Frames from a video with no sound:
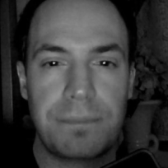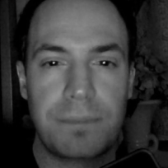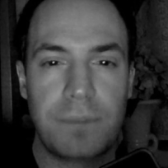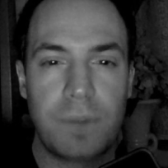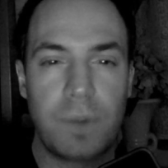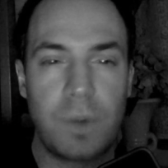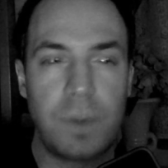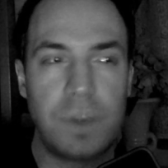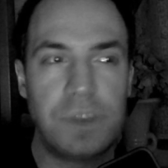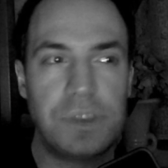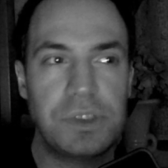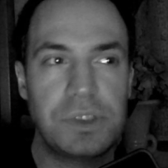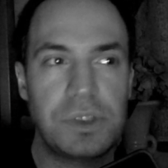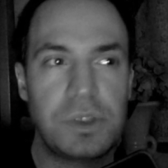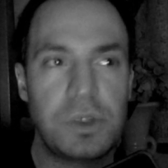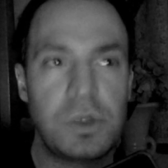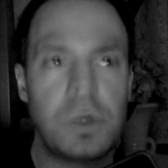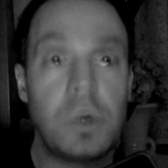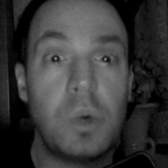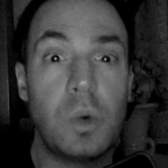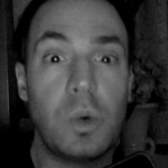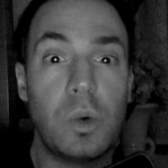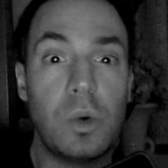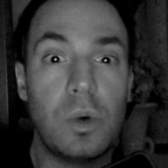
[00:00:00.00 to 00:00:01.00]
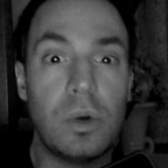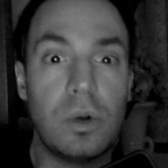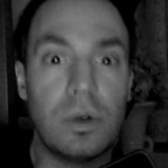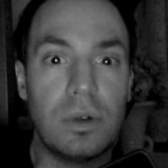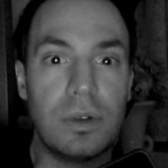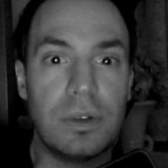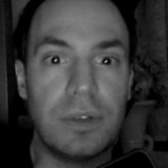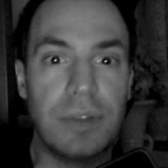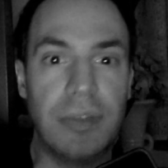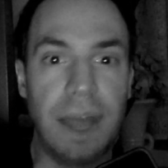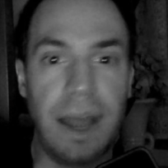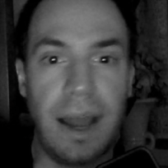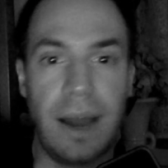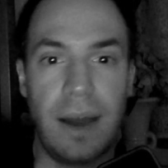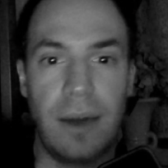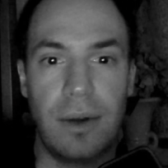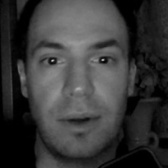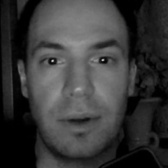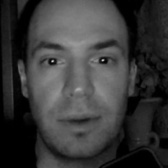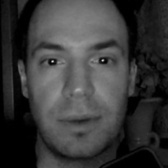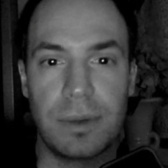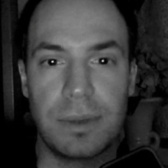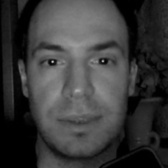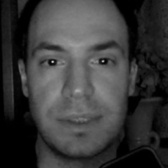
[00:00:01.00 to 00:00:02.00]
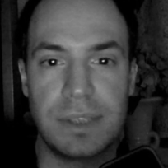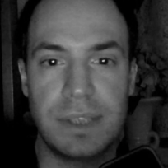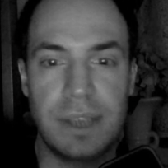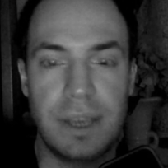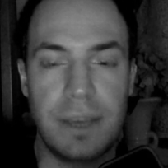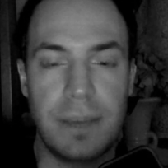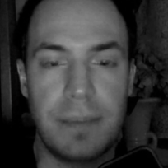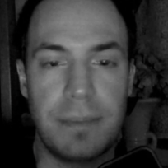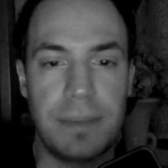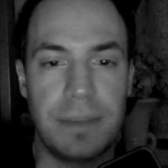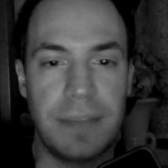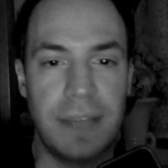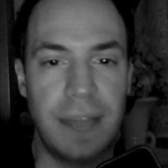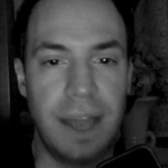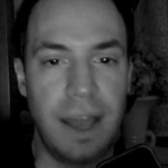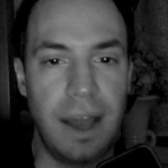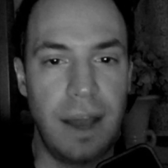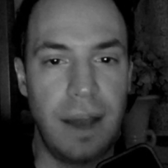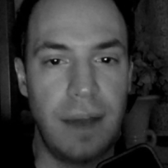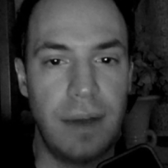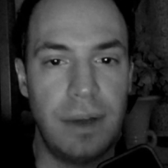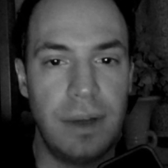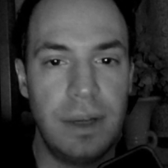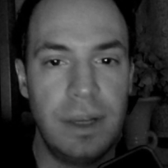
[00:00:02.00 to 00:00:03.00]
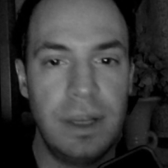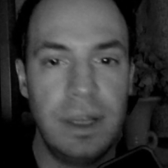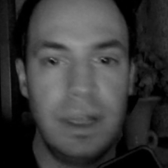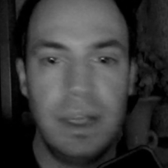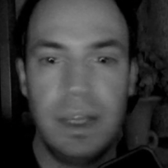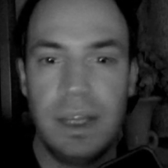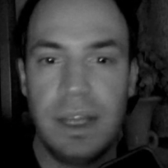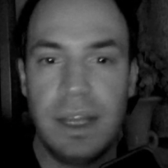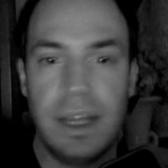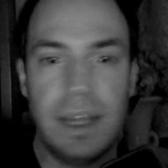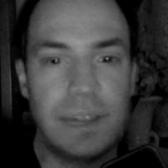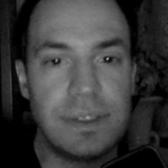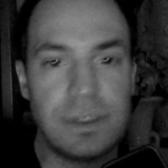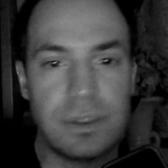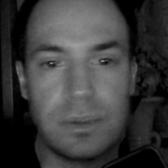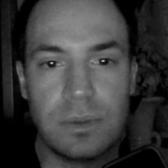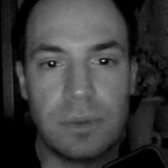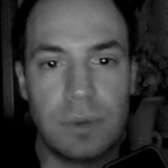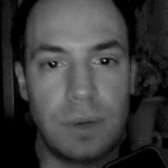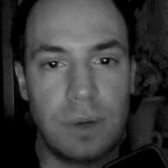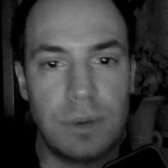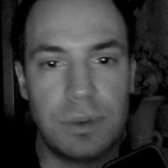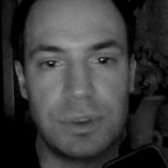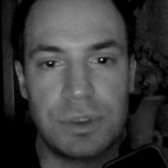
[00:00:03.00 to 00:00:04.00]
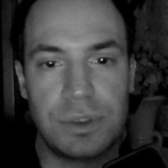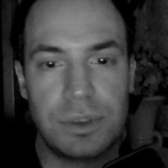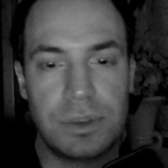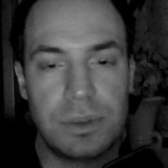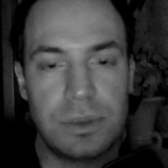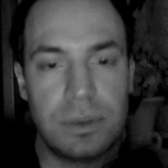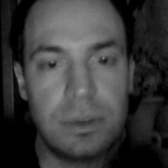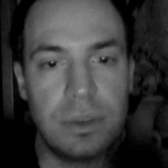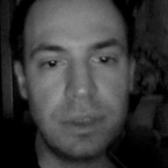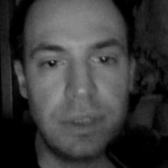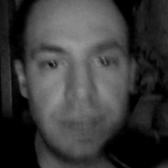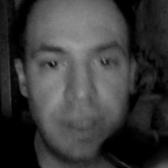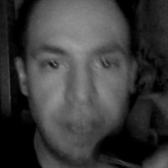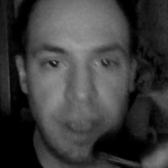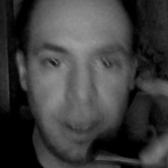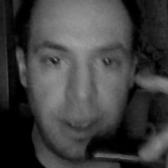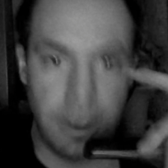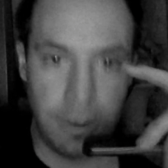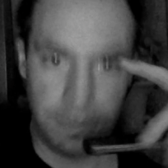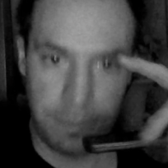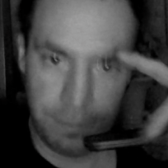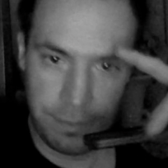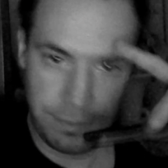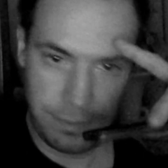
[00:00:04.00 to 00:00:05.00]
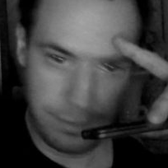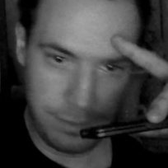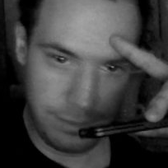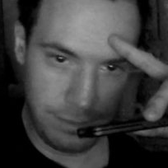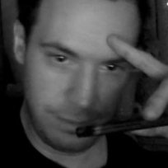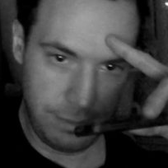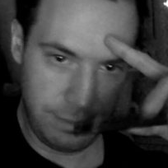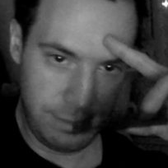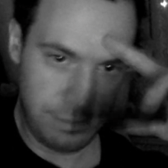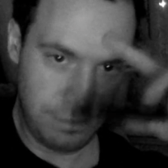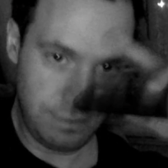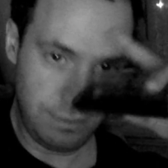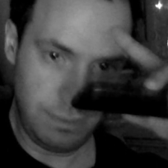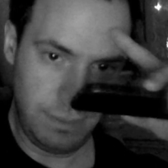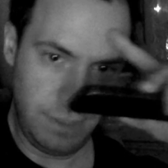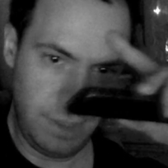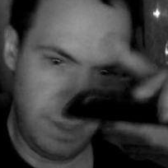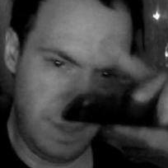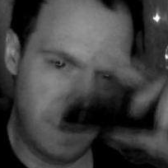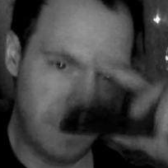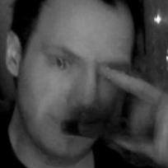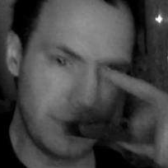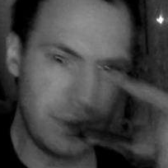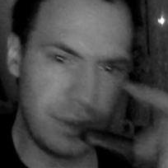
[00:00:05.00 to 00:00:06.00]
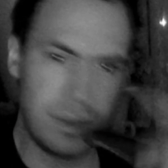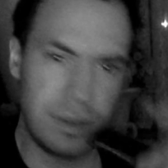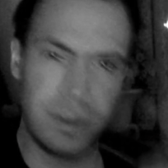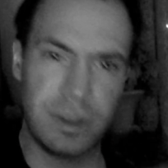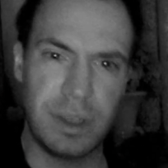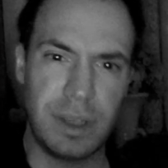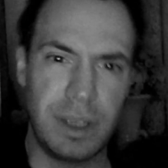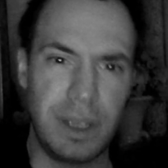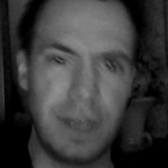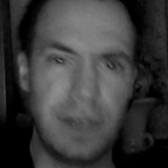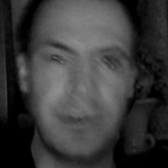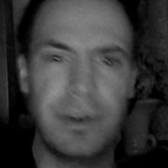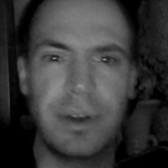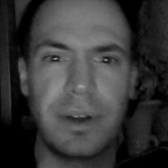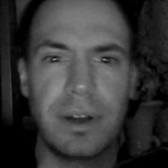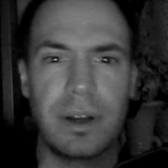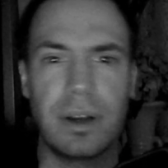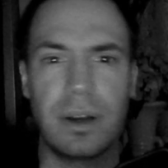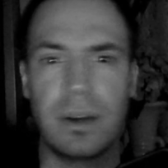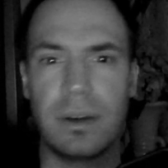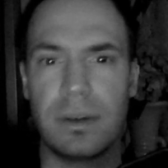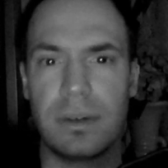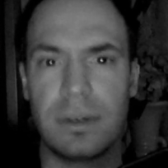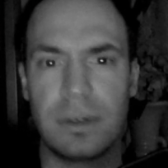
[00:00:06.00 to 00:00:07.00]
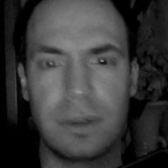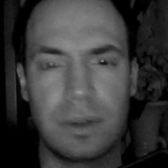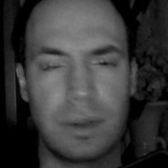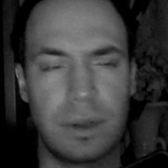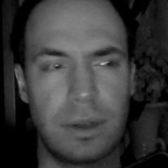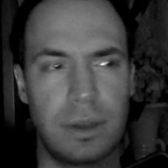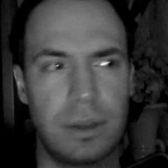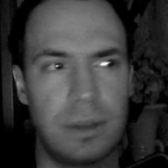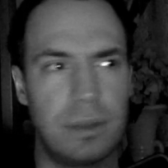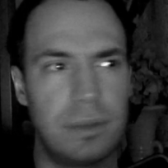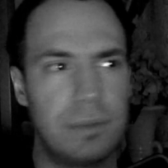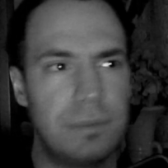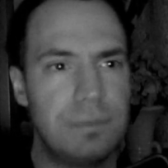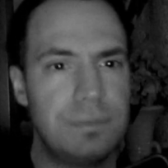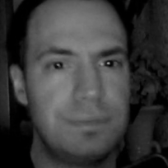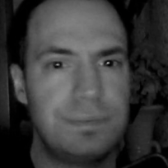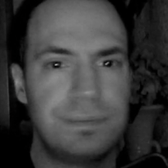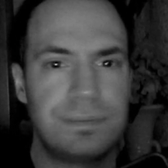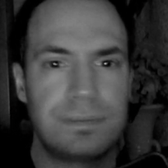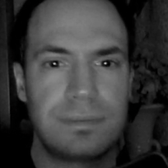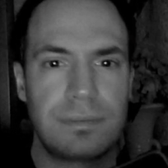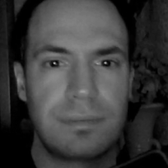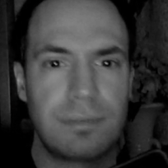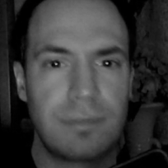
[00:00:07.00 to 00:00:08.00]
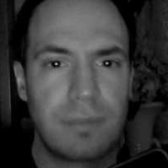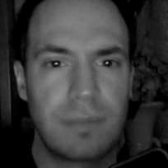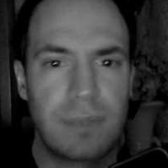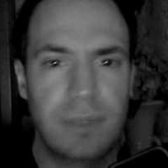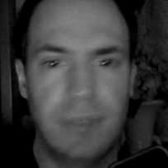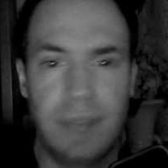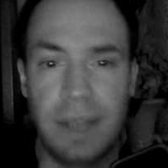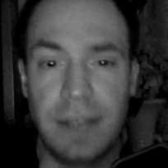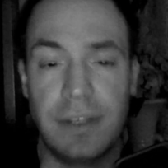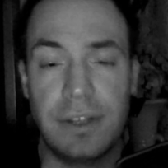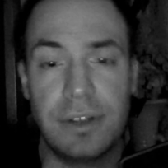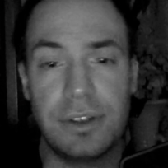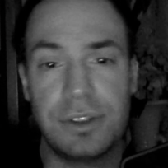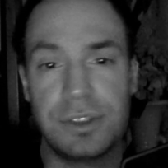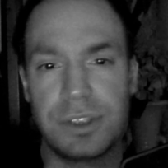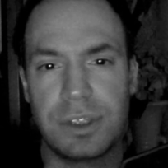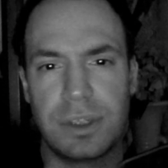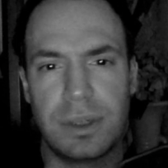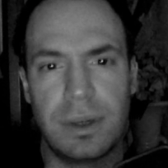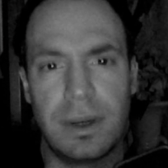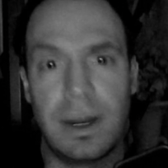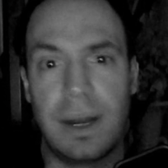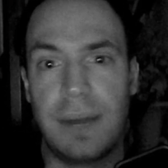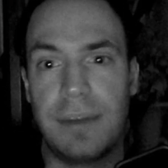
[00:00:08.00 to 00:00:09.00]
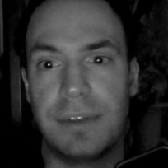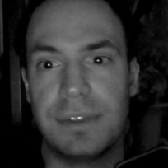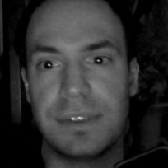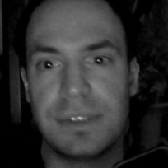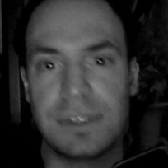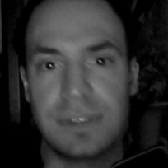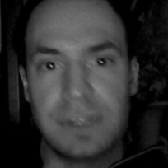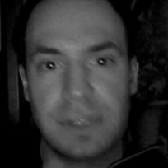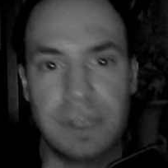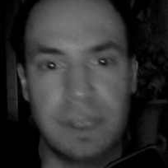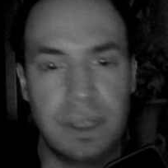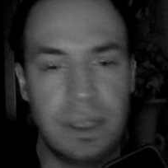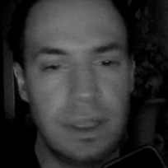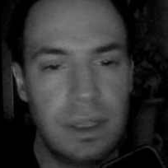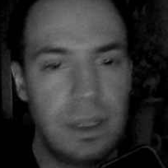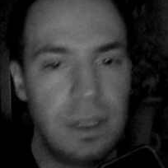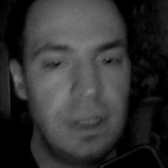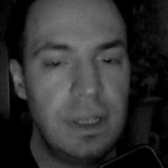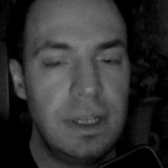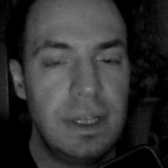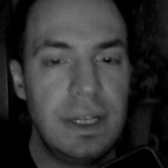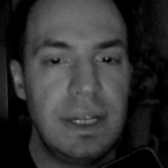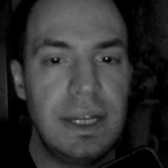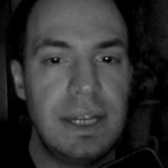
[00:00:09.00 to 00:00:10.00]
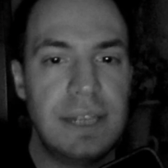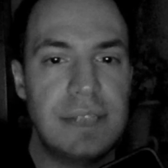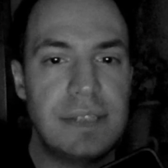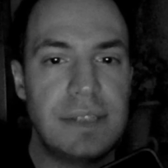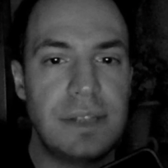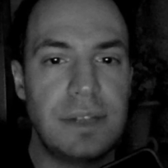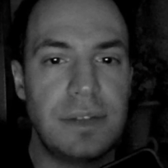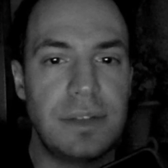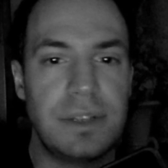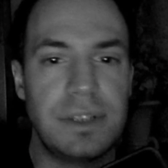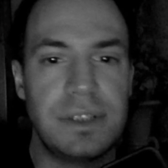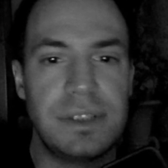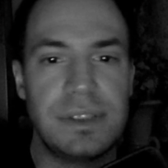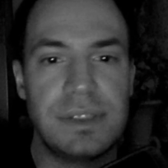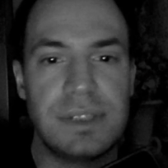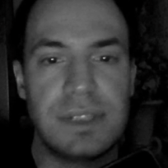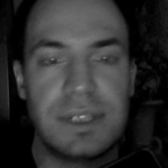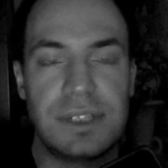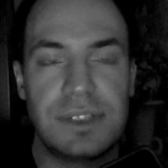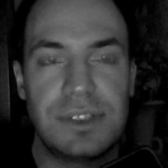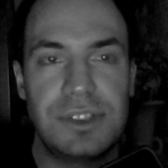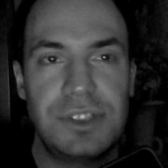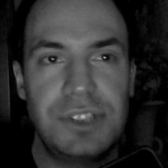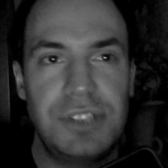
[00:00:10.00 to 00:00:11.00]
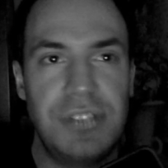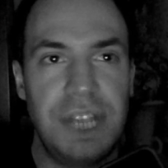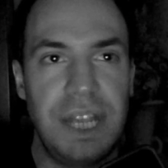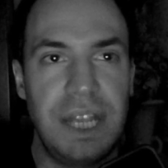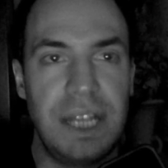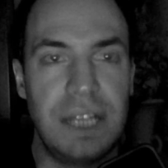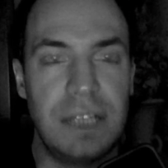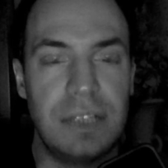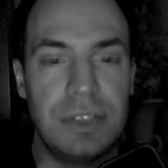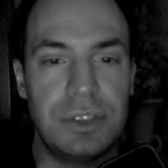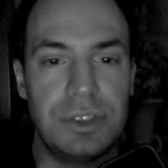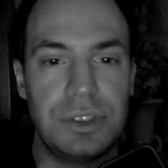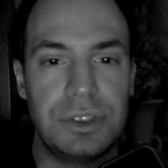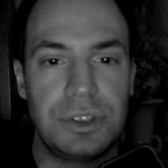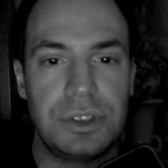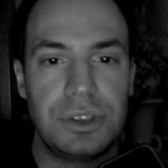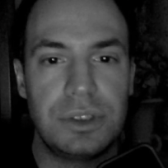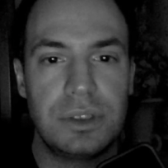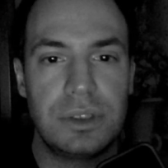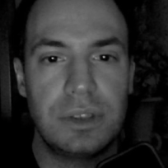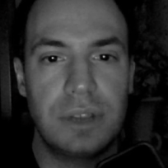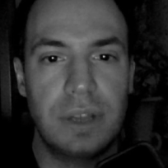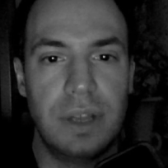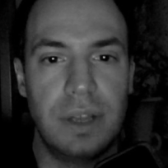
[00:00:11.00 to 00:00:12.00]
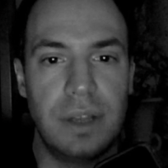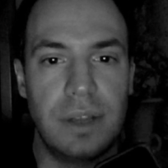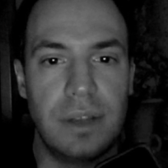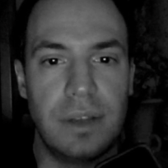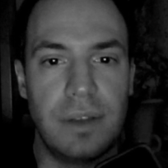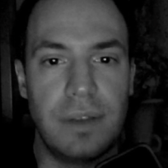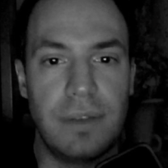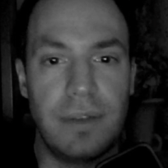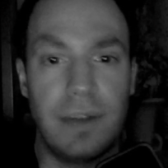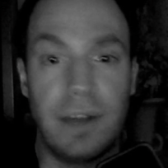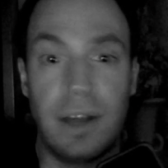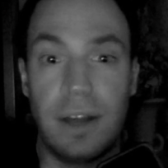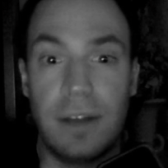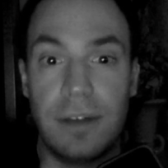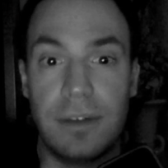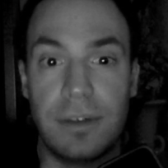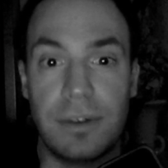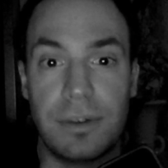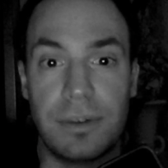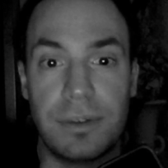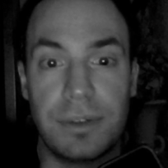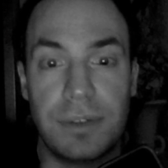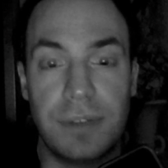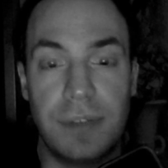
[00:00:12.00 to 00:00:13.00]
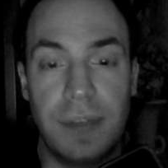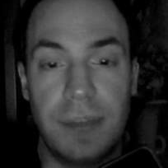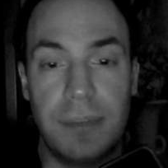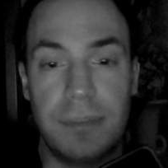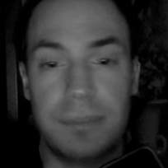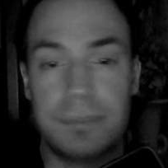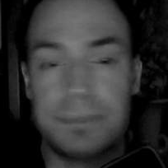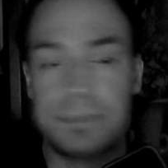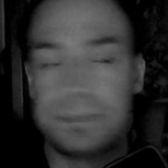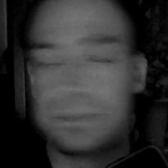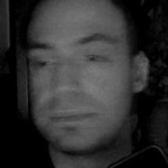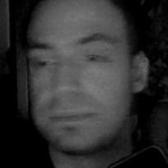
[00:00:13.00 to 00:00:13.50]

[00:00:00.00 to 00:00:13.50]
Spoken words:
What's cool now or what's hip now isn't what was cool and hip even a year ago or 10 years ago, obviously, et cetera. These things change and evolve over time.